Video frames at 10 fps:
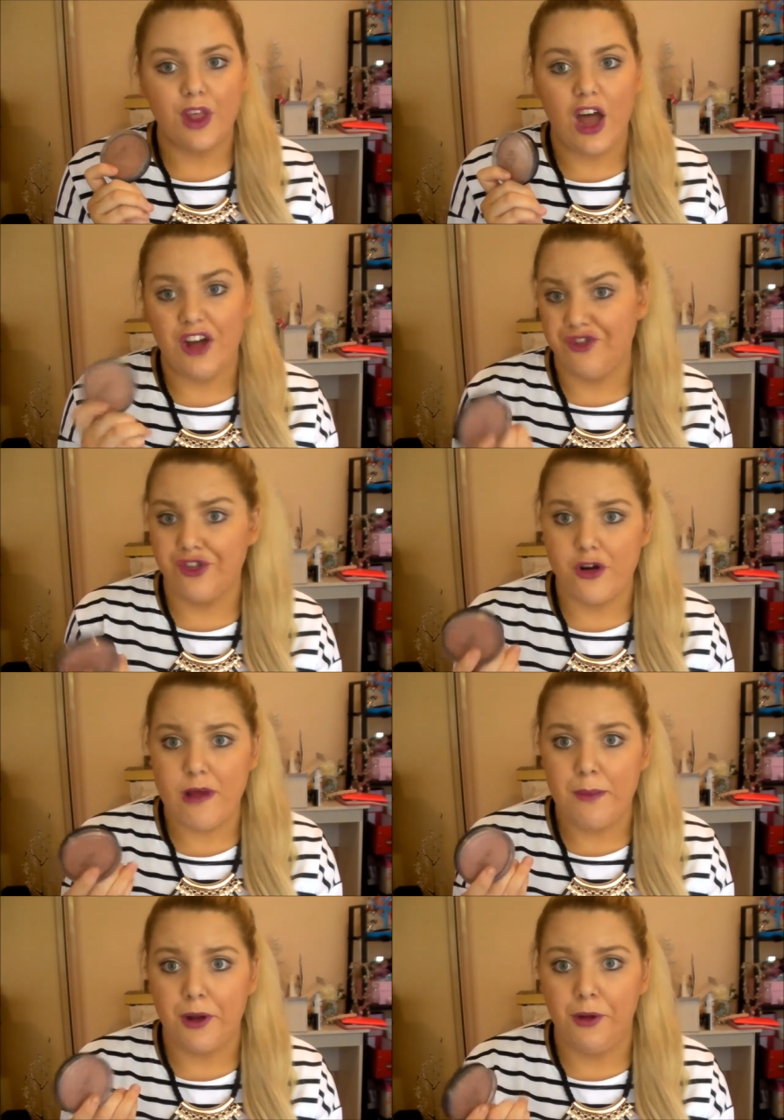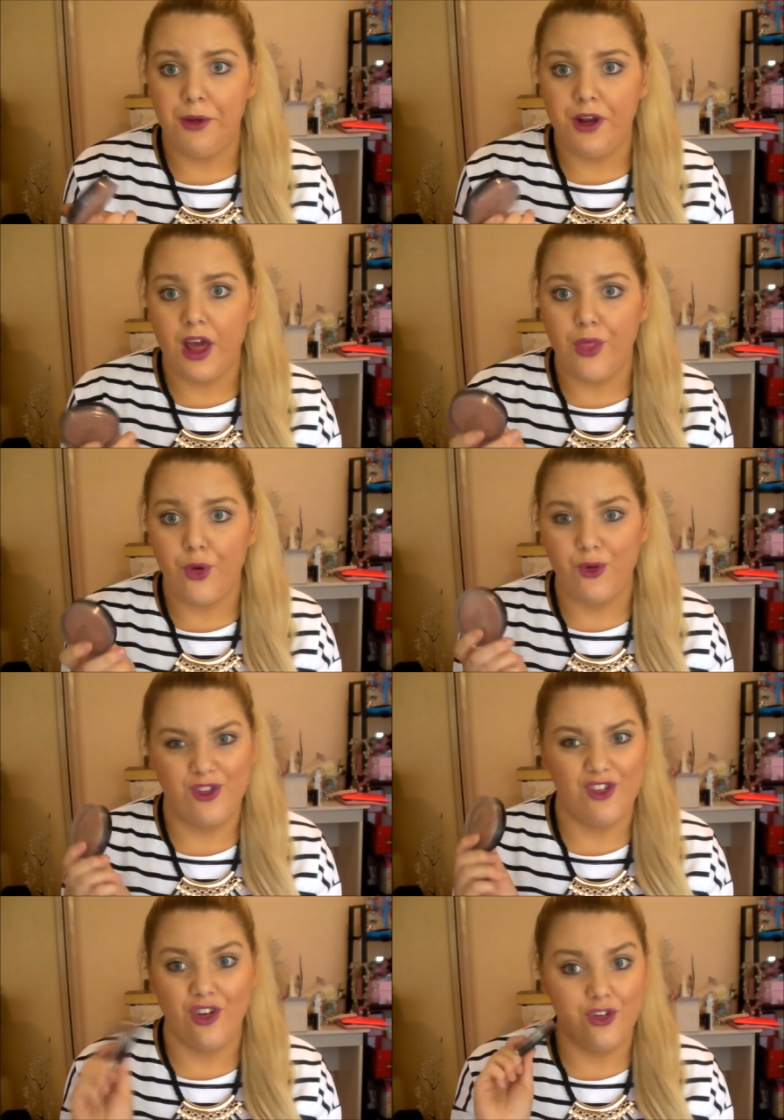unsure about Beauty. I thought it was
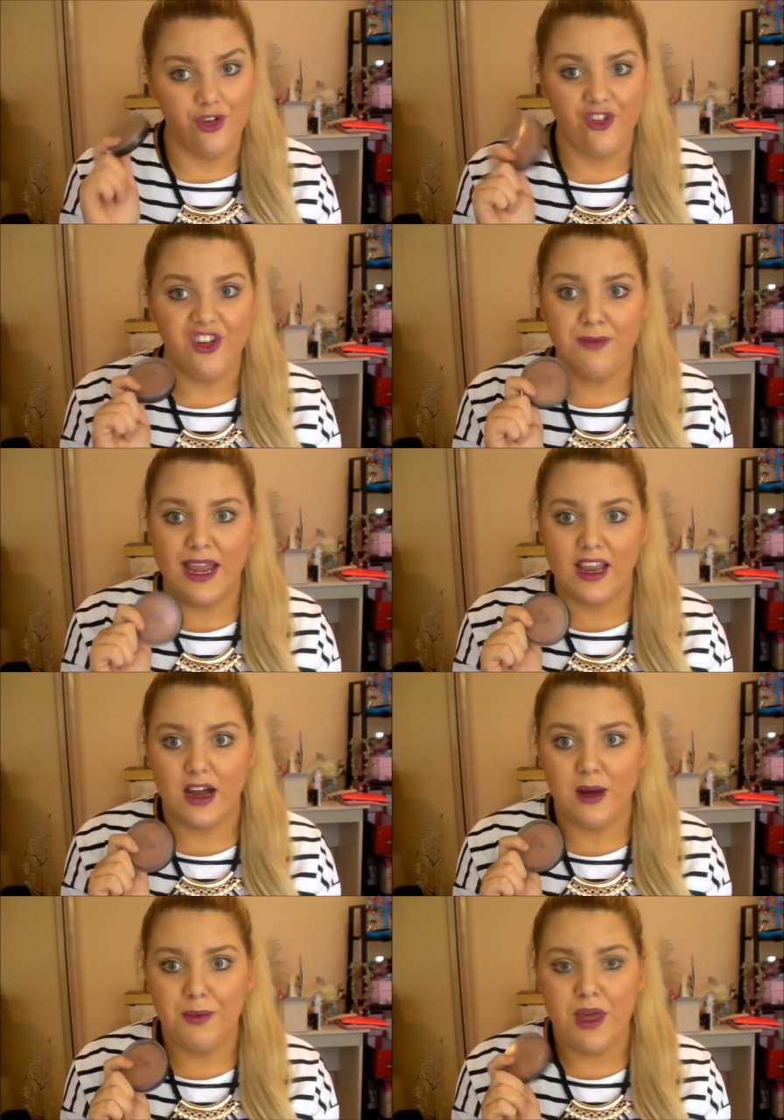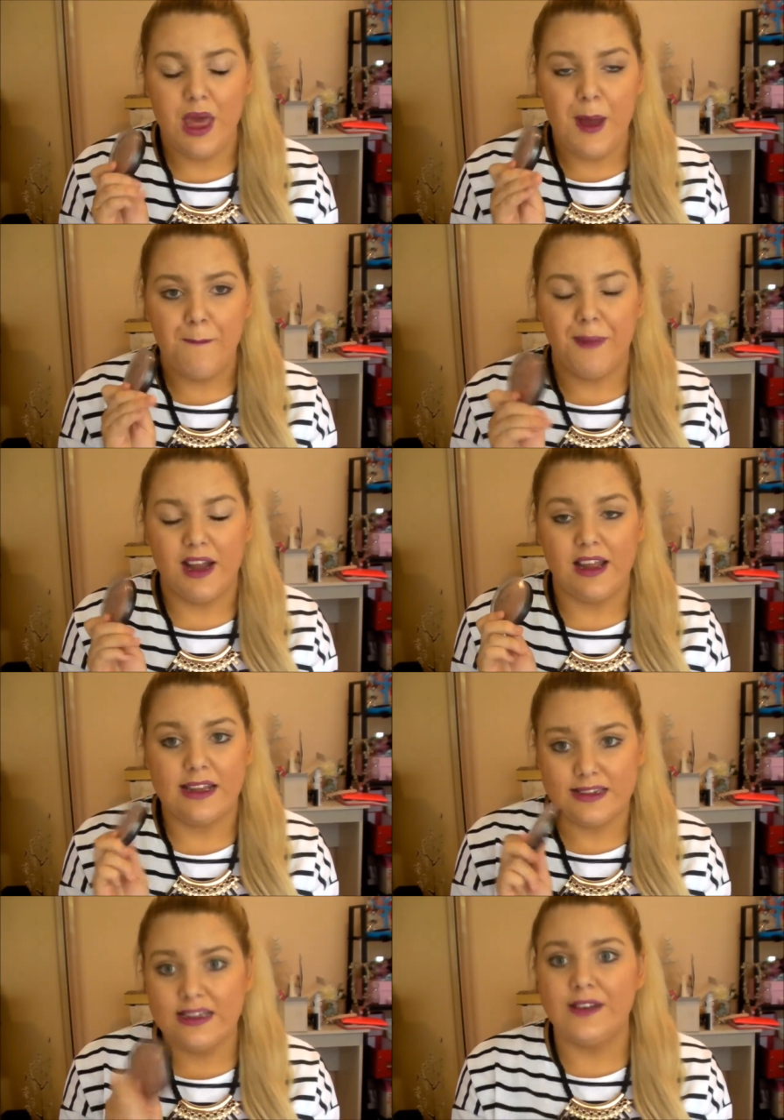just dodgy makeup, but
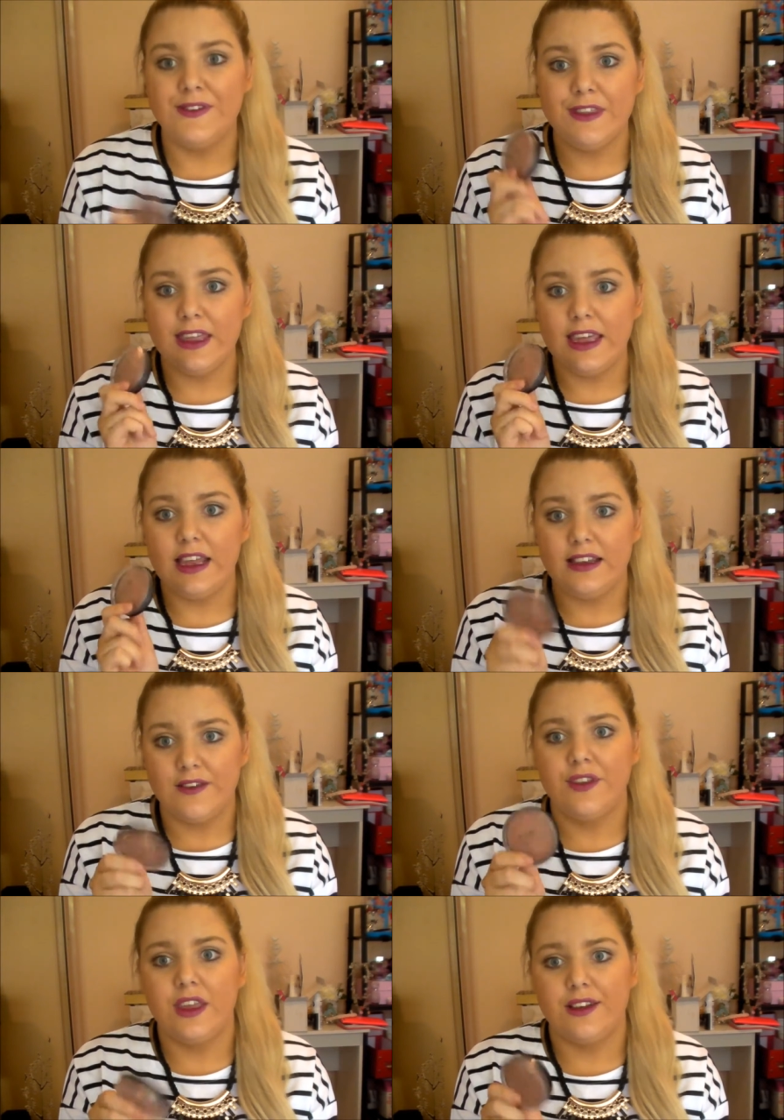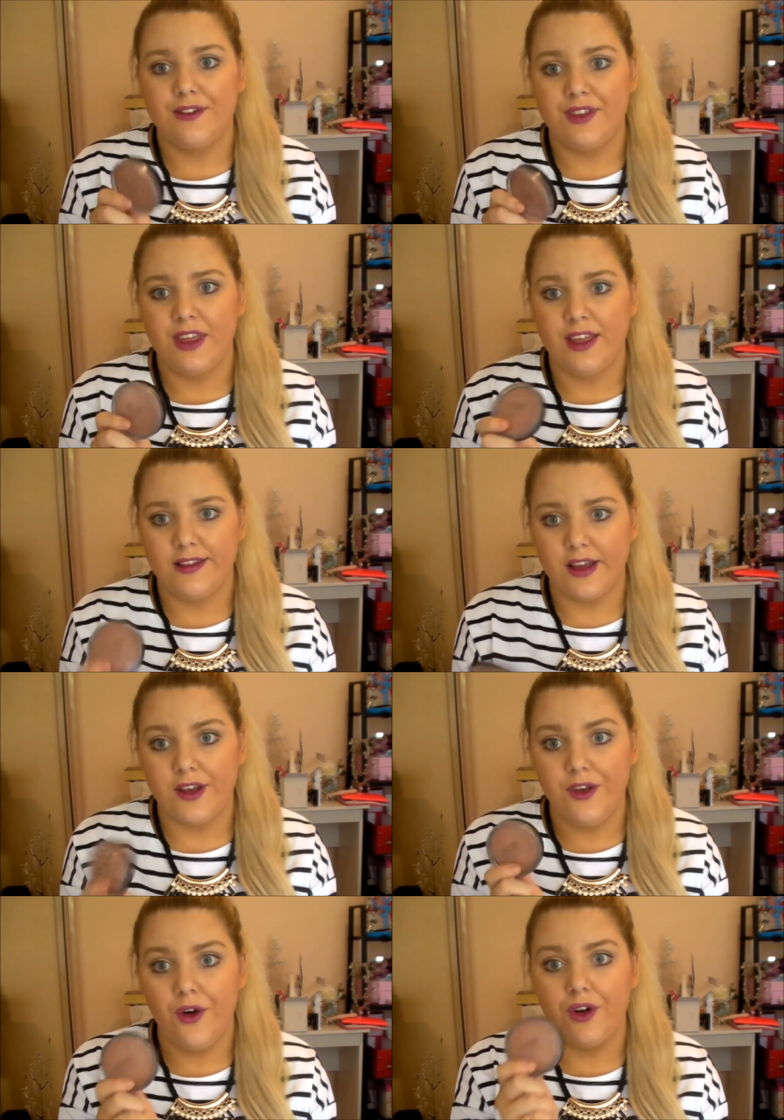it definitely is
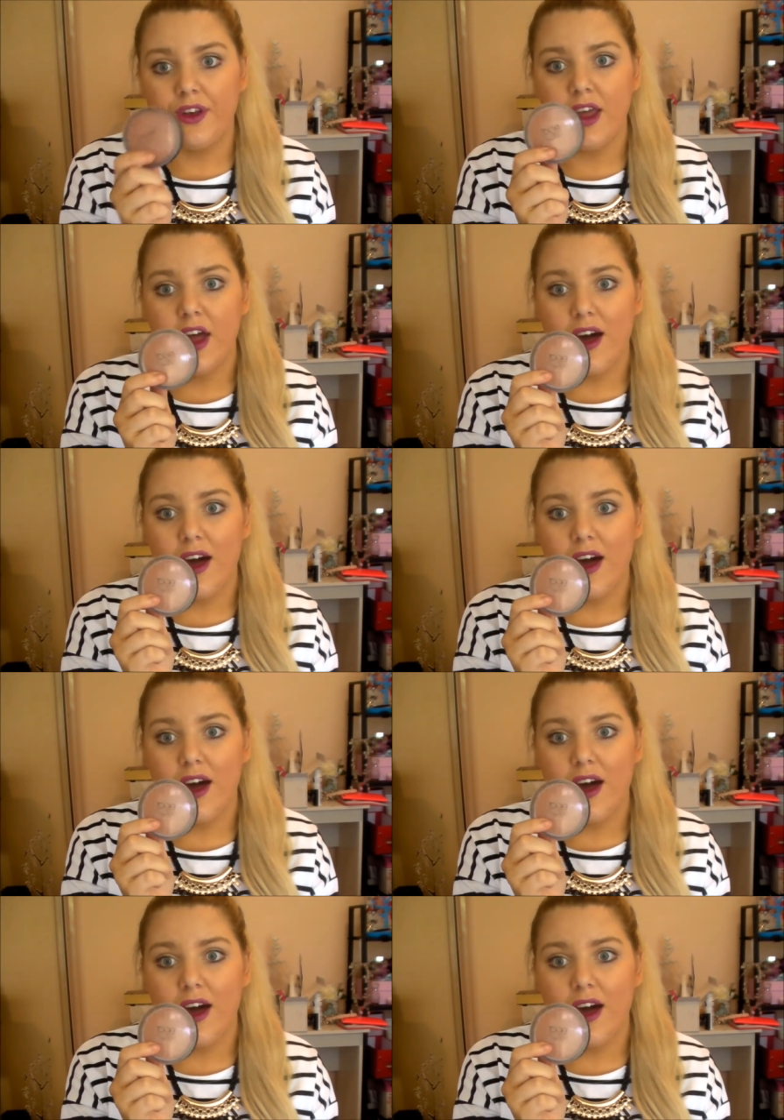not.